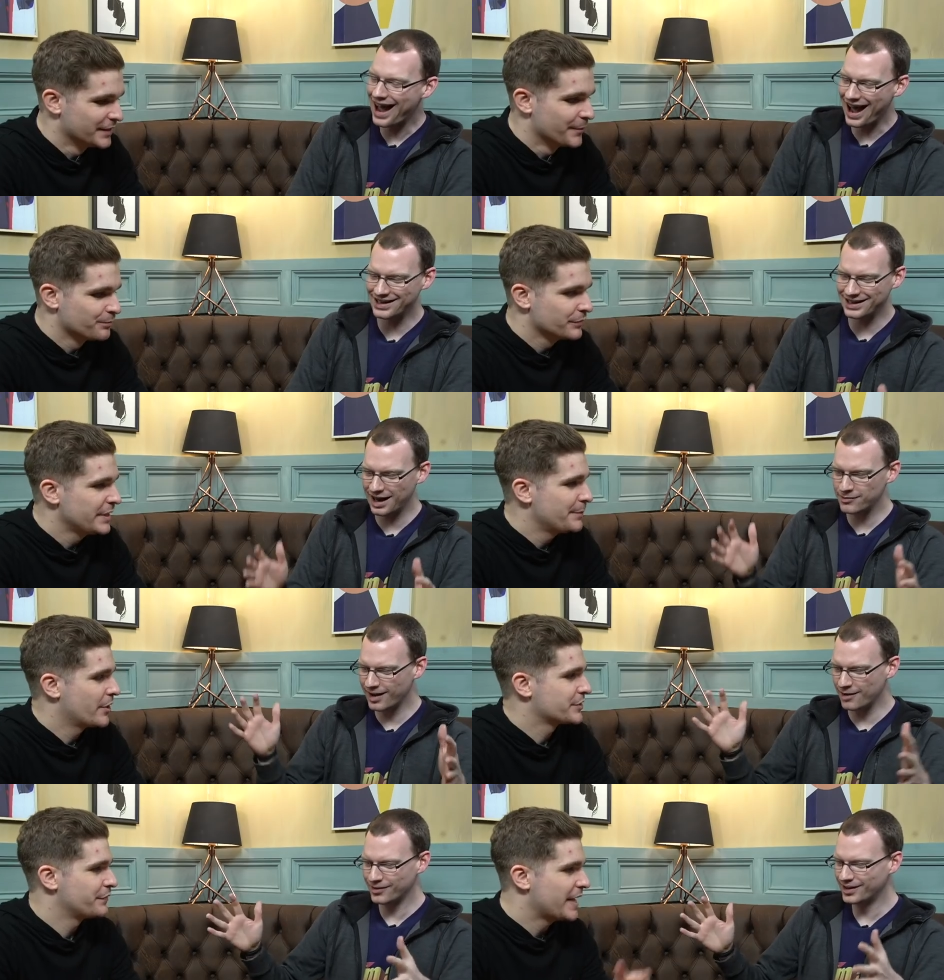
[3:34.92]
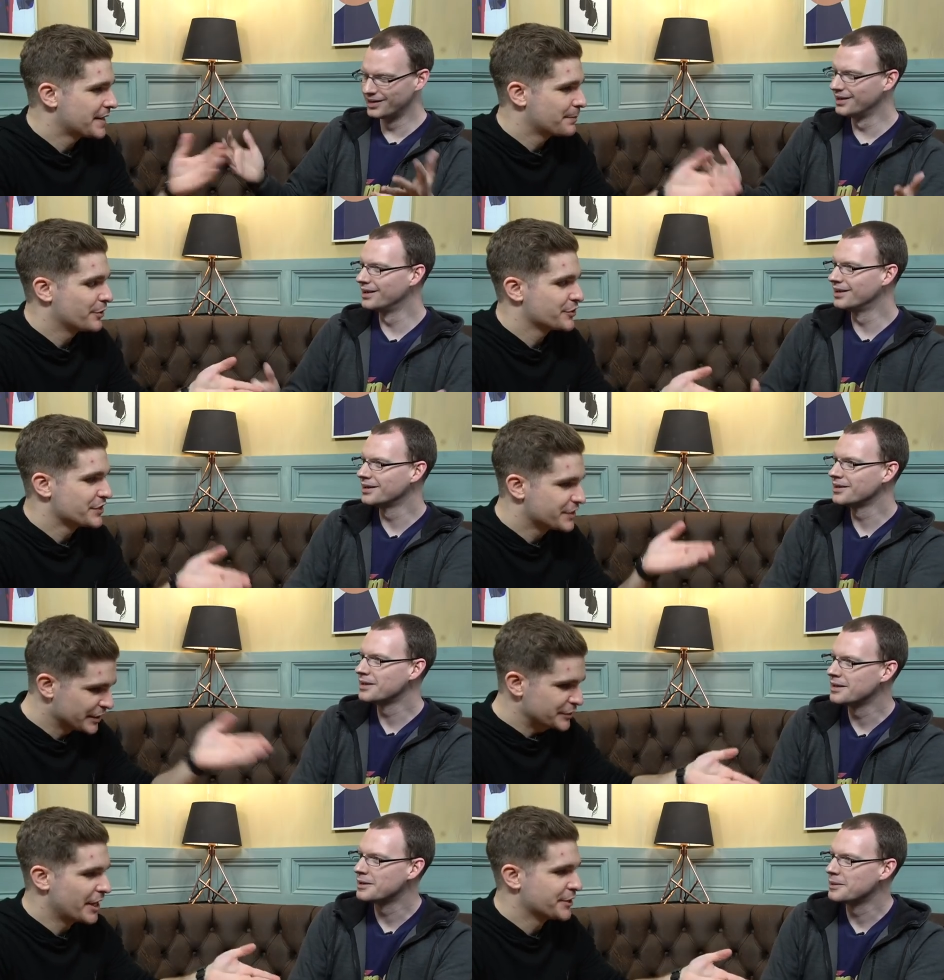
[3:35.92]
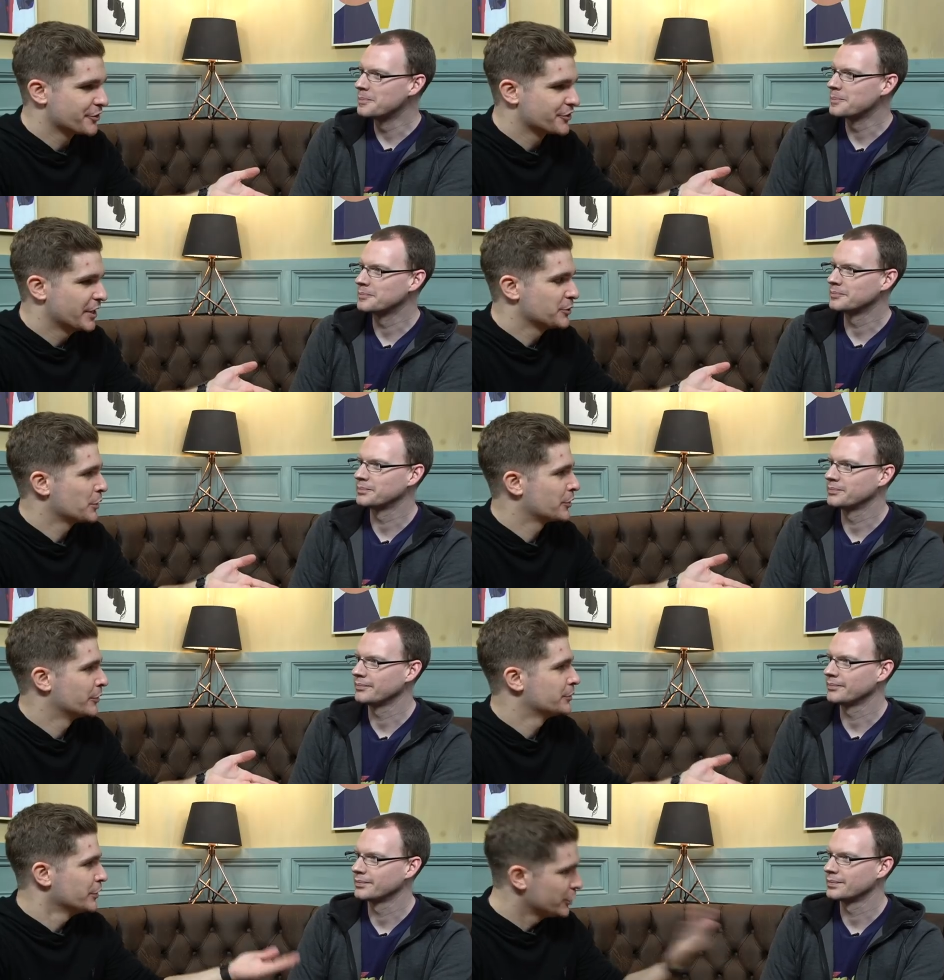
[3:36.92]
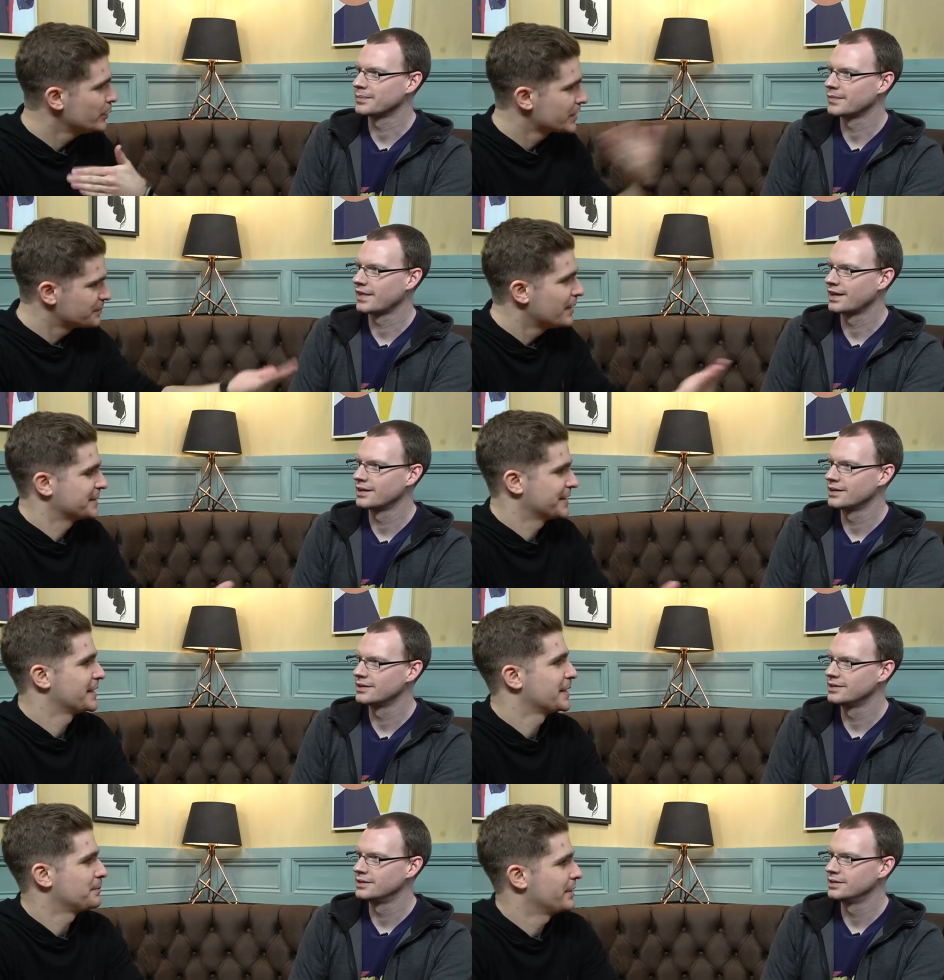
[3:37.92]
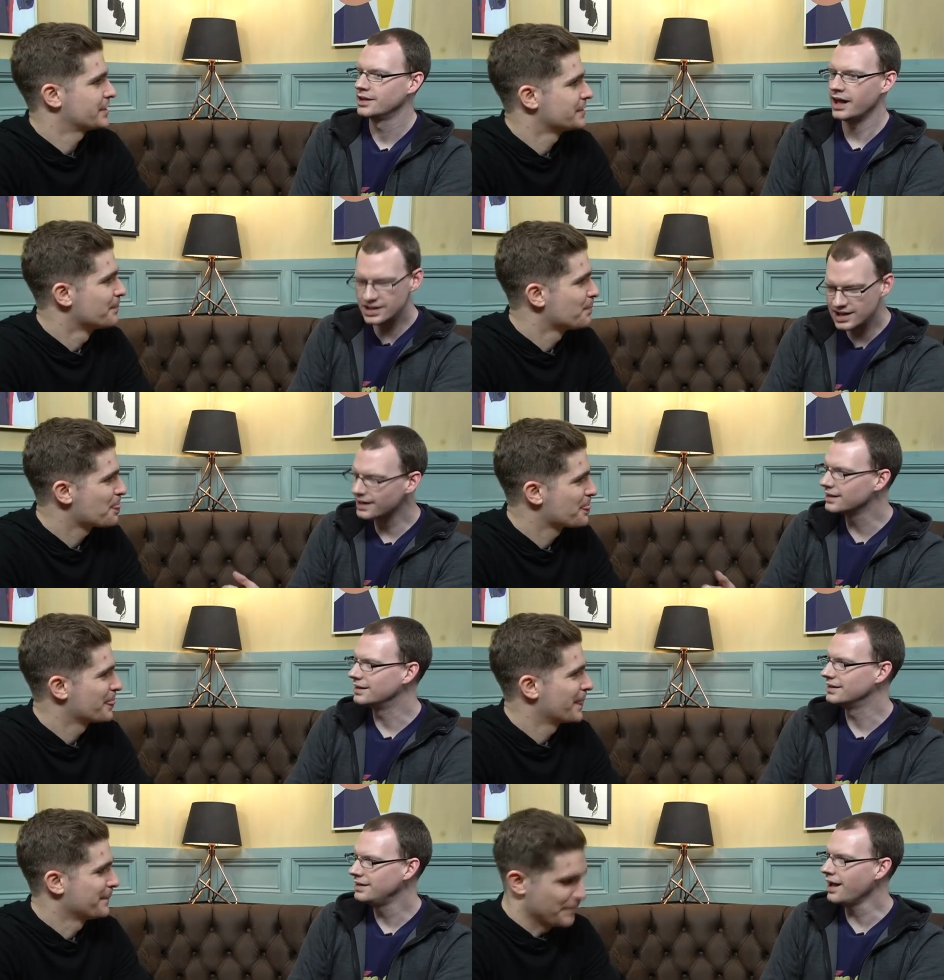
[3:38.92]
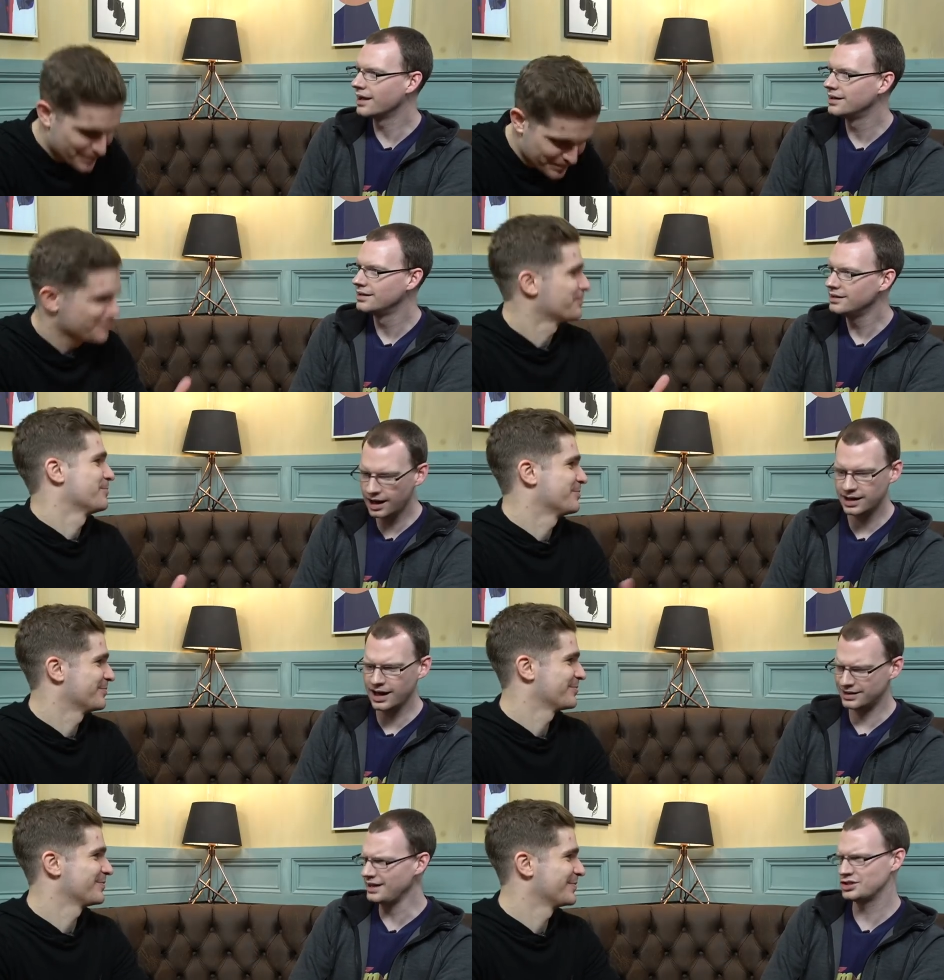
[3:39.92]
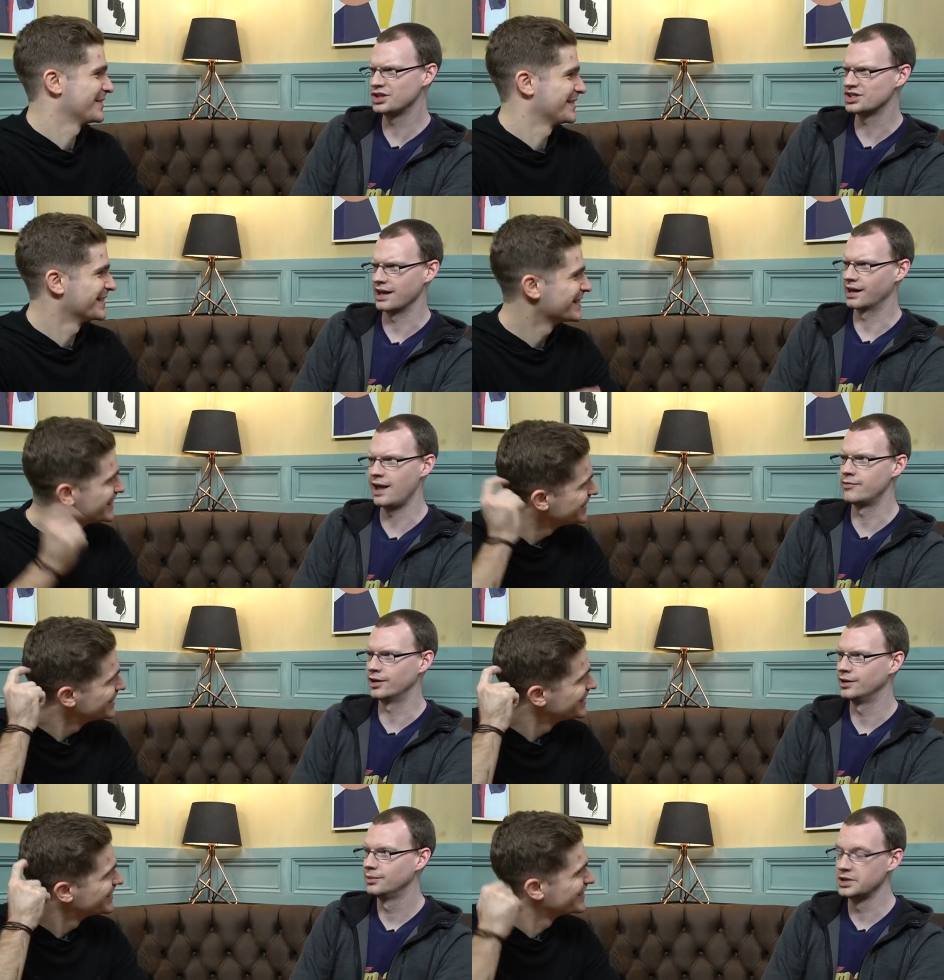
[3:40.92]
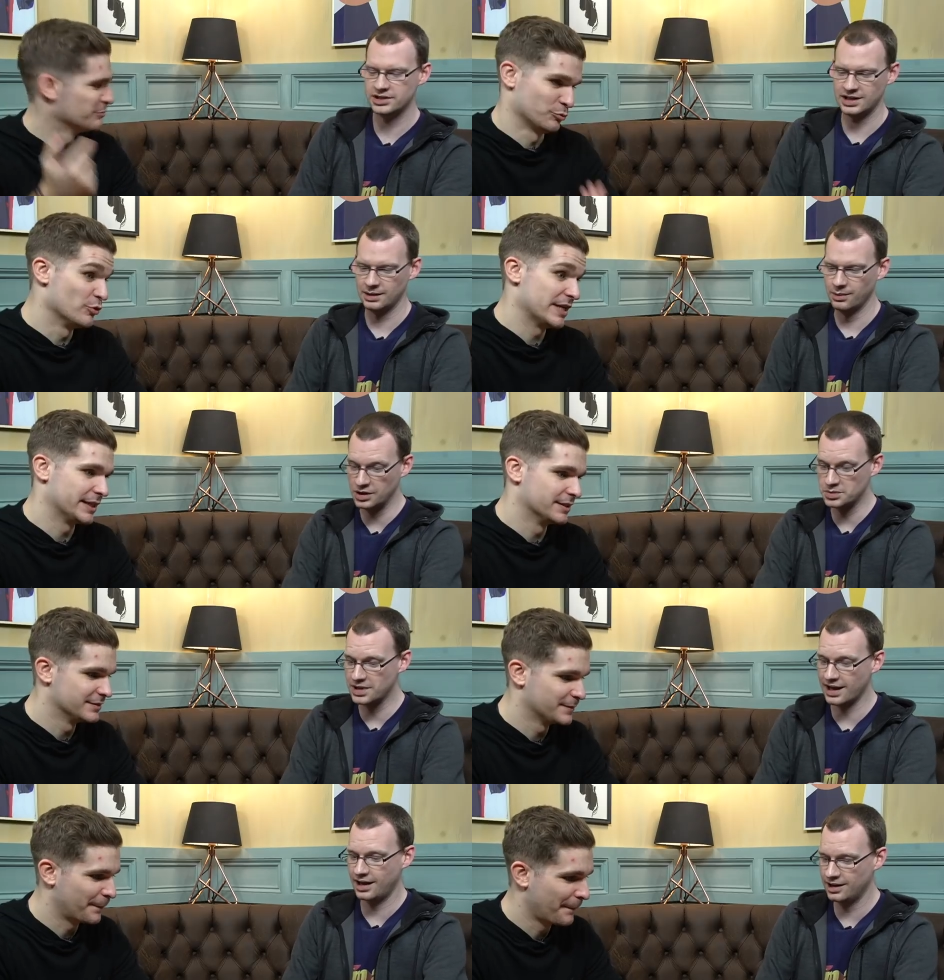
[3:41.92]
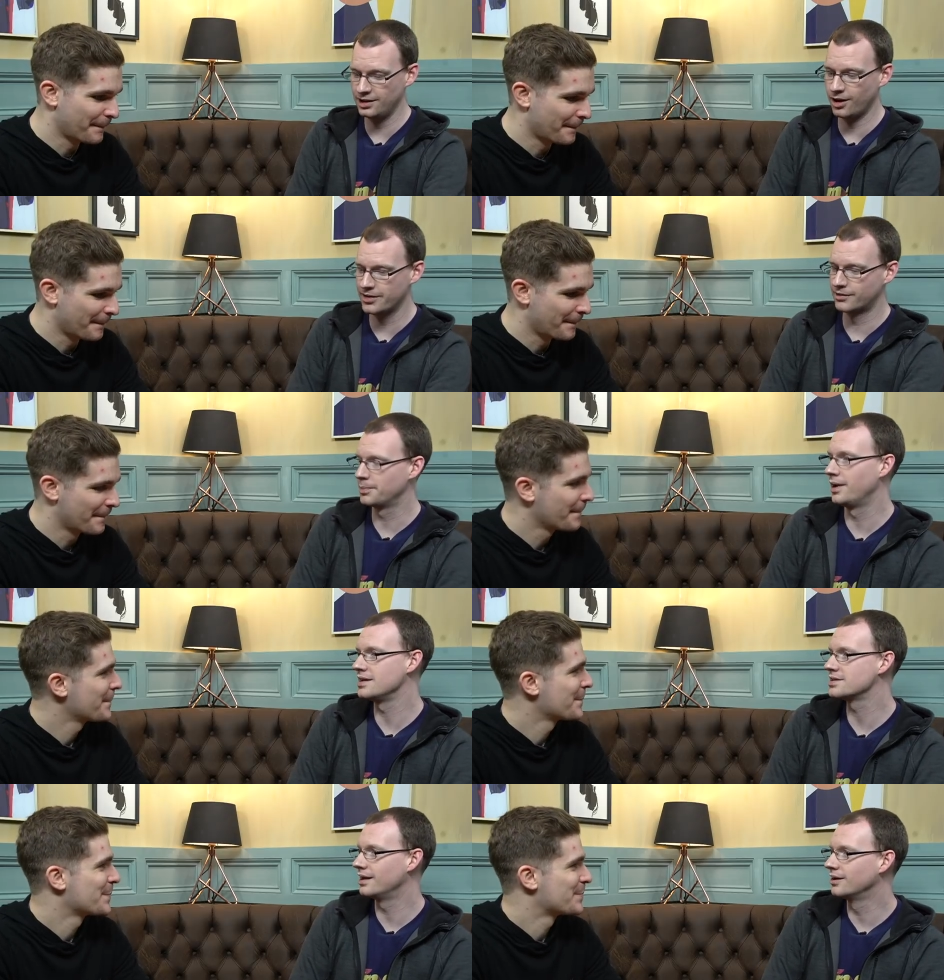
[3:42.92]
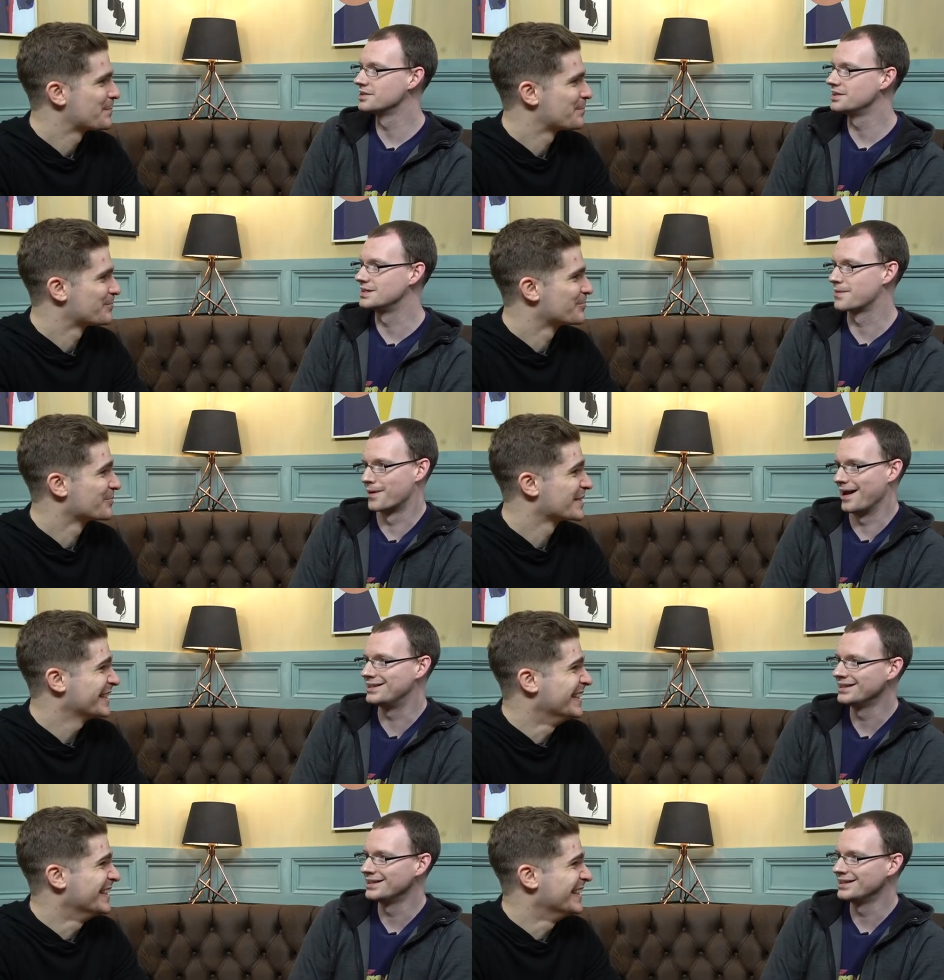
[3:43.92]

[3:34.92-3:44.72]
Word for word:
Speaker 1: And then yeah, I because I've, if the other person doesn't understand your code, you are smarter than that person. Exactly.
Speaker 2: Yeah. Yeah, yeah, and they should just get cleverer, which is really? which was like a lot of the replies that I got to this thread.